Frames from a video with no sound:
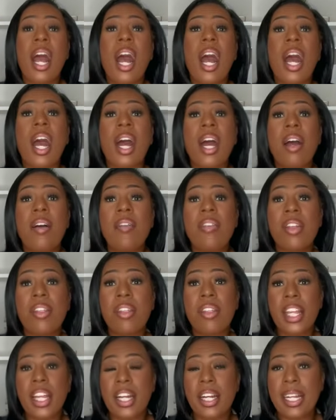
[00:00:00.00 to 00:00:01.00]
of
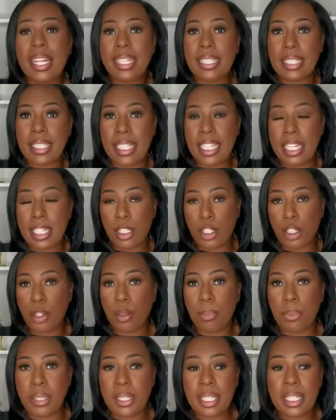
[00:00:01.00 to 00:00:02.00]
their intent to
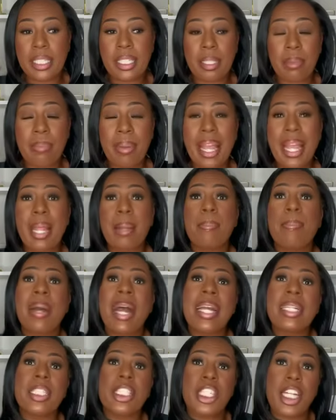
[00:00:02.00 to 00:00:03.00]
participate
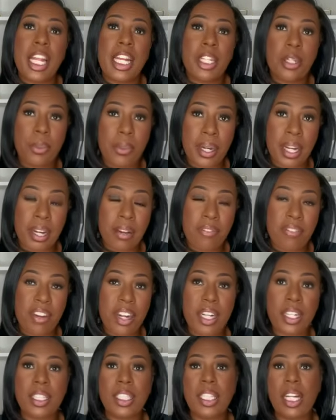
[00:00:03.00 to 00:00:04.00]
by January
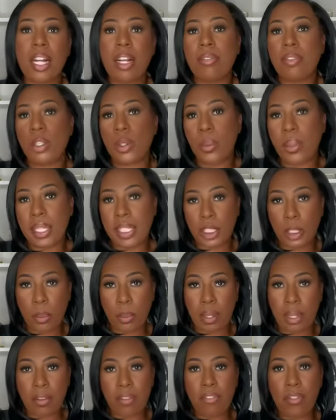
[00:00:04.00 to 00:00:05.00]
first of twenty
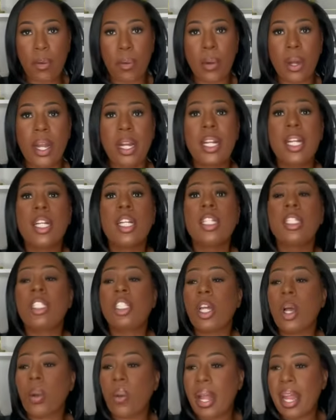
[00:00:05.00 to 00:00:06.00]
twenty-four.
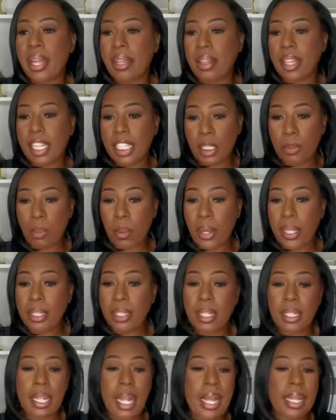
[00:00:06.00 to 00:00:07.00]
So at this point,
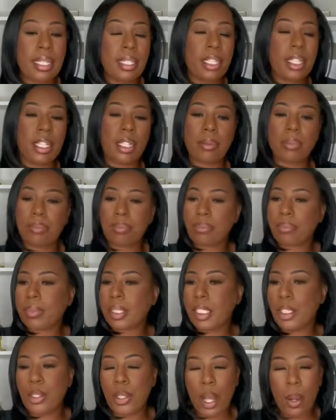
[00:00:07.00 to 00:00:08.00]
they're like, look,
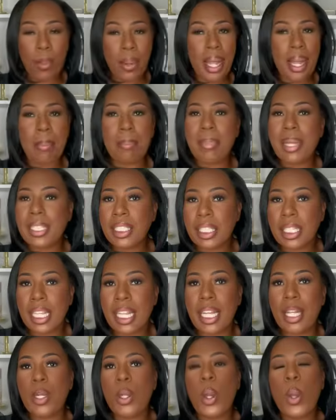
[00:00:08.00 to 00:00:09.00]
you know what, Michigan,